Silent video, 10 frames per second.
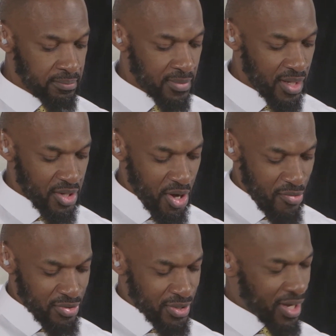
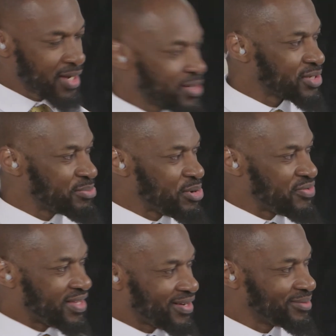encourage a kind of
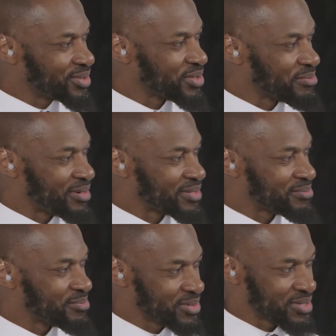smoothie culture amongst
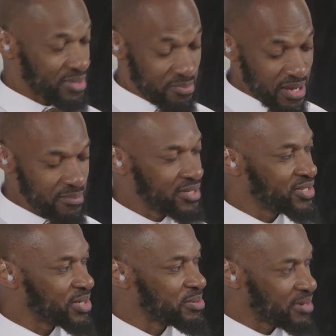Muslims and people in general, mm.